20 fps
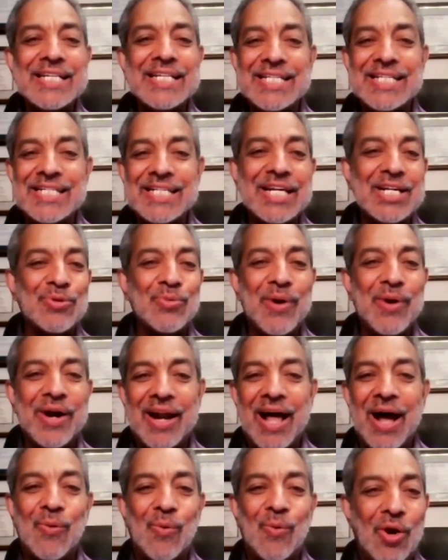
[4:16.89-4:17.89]
sit where
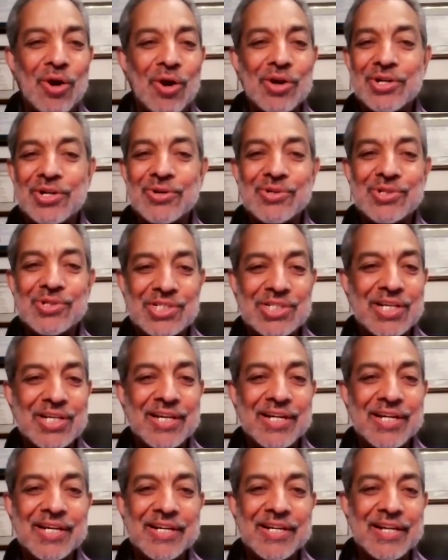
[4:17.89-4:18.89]
I want to
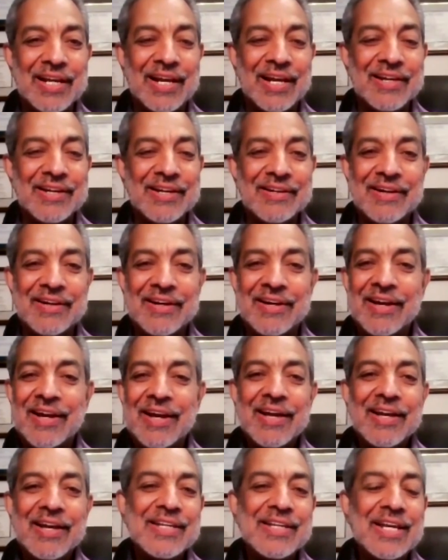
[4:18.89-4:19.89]
sit? And
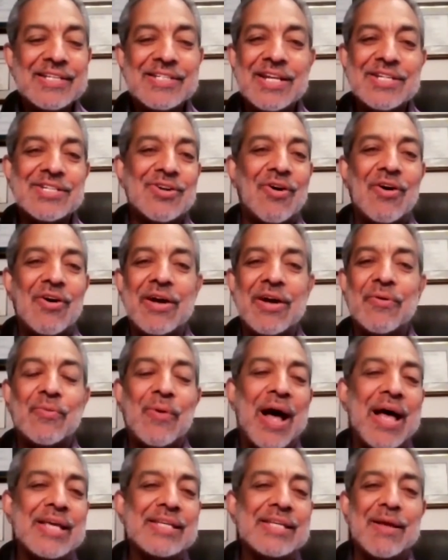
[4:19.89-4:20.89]

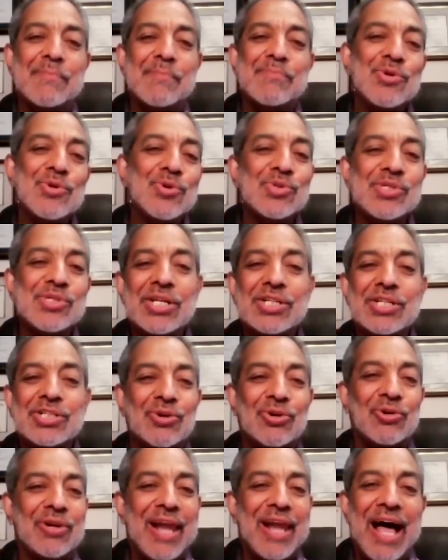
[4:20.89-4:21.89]
why is the music
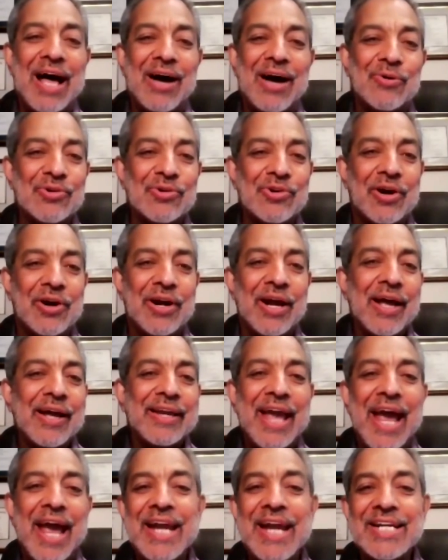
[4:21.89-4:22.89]
so loud, or
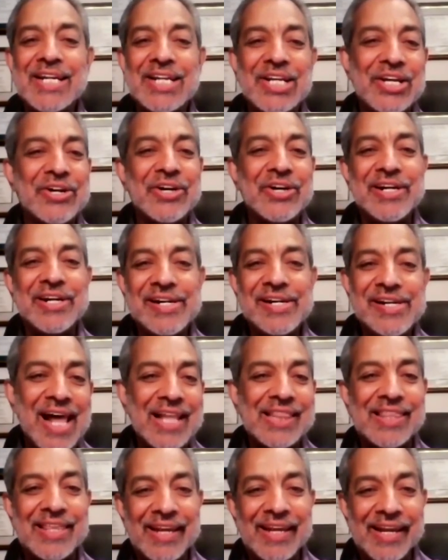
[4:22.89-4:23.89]
can't hear
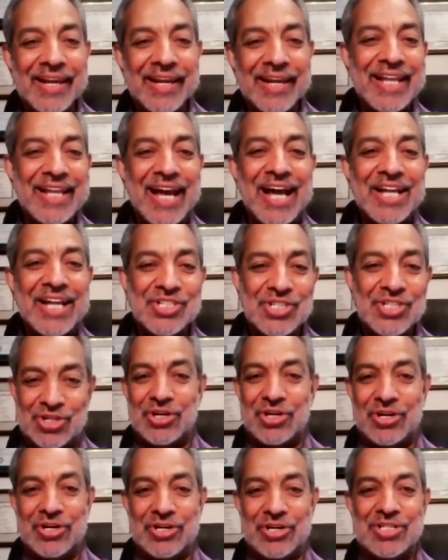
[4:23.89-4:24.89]
nothing in that
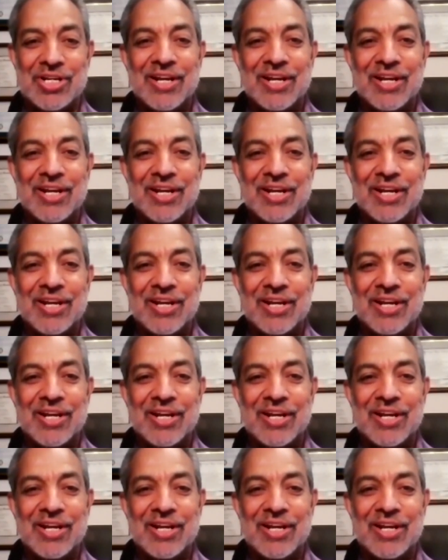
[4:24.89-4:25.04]
church?